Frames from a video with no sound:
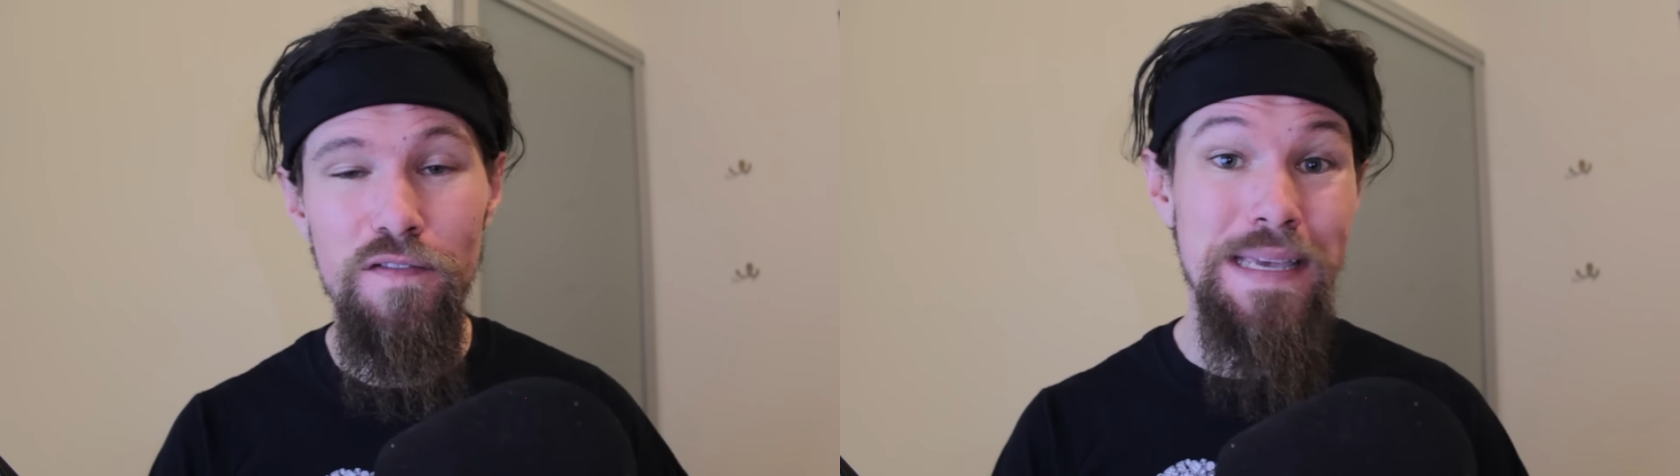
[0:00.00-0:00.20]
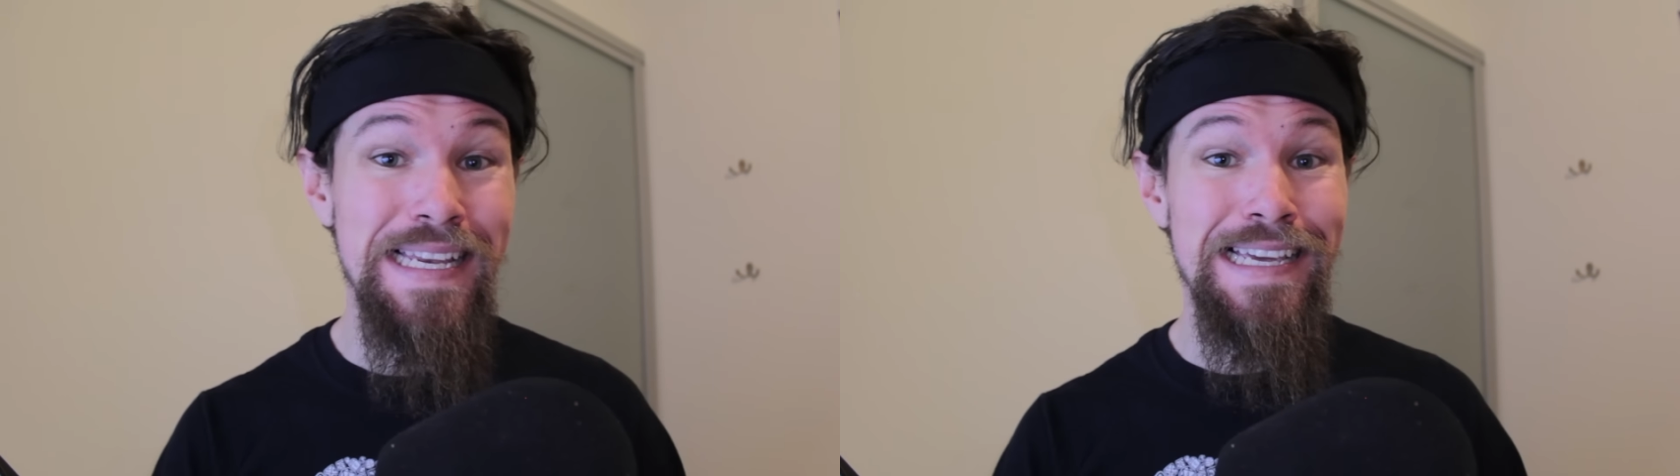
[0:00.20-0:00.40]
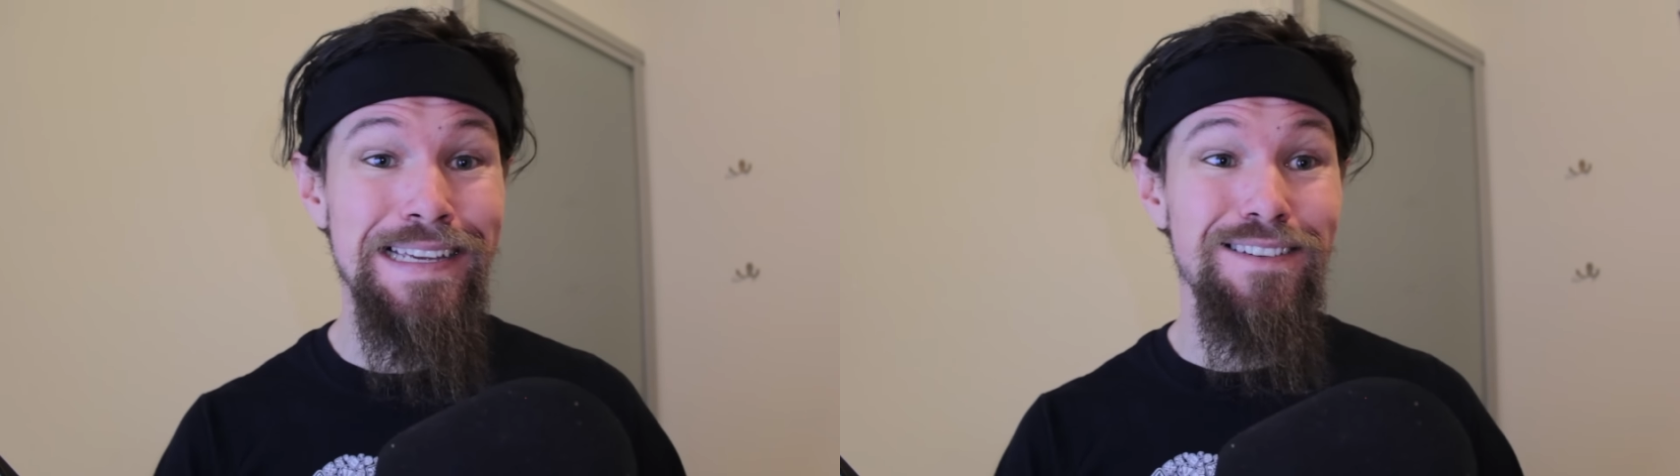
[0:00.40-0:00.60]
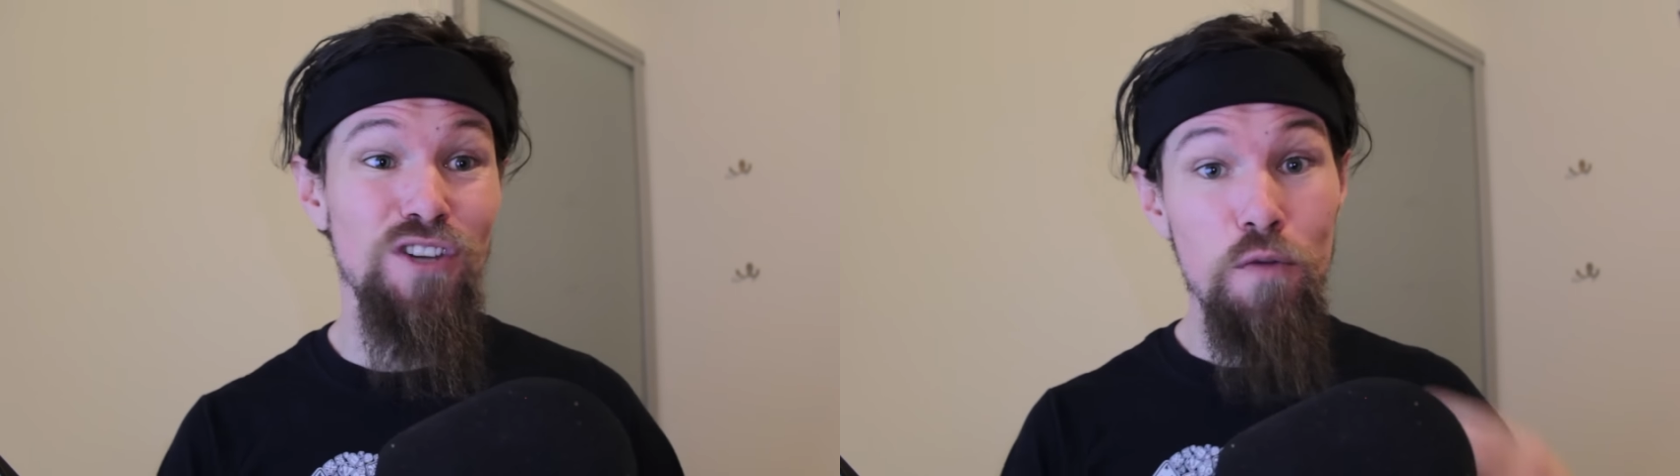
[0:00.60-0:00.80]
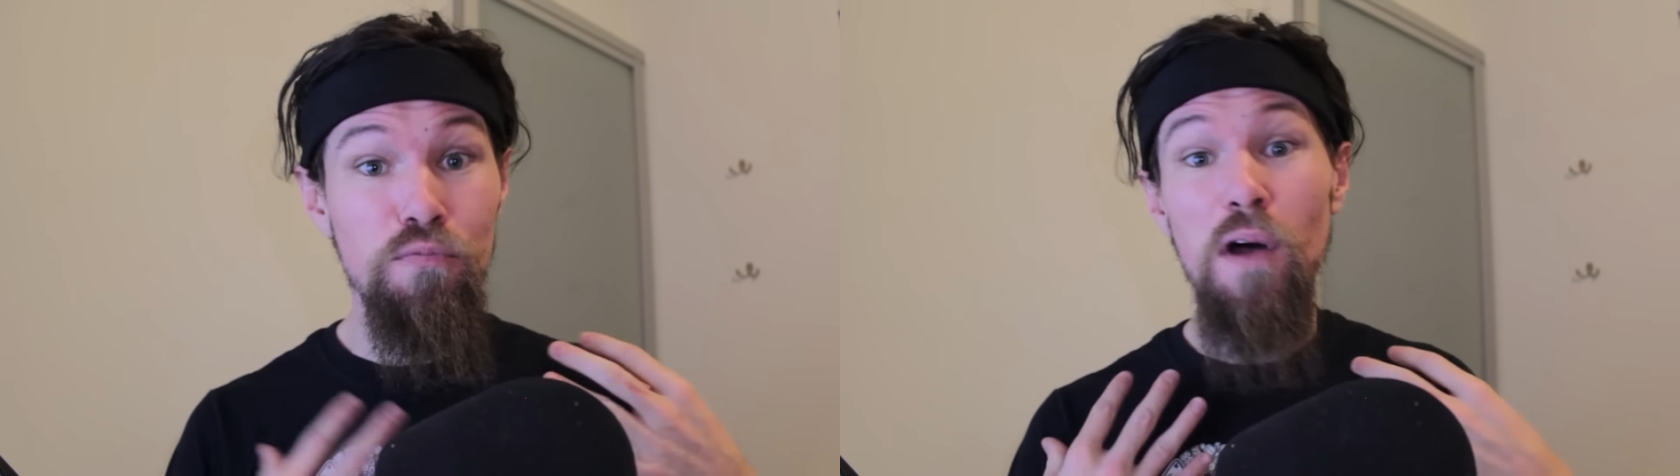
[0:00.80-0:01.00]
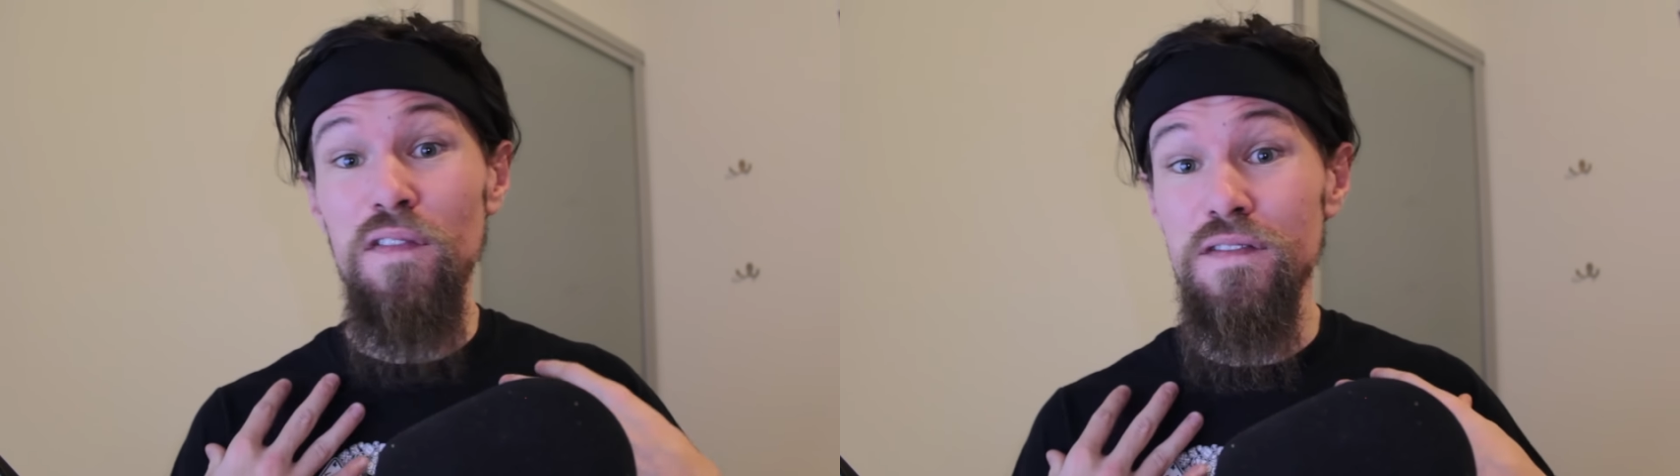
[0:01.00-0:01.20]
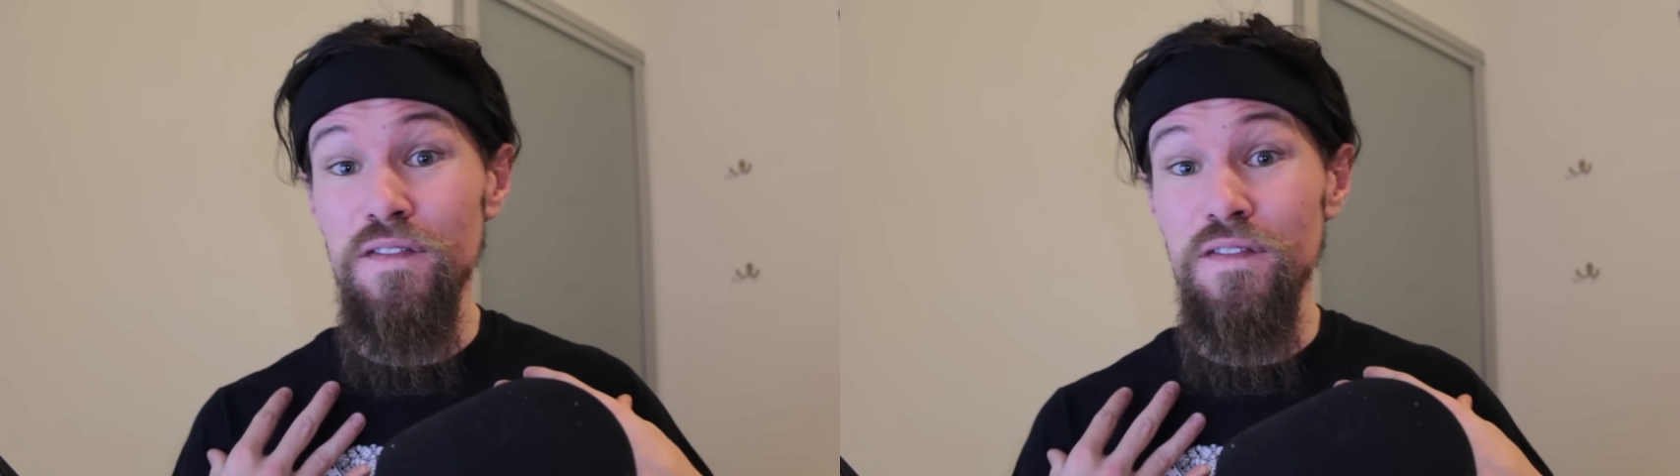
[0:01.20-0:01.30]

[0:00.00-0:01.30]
meaning no profit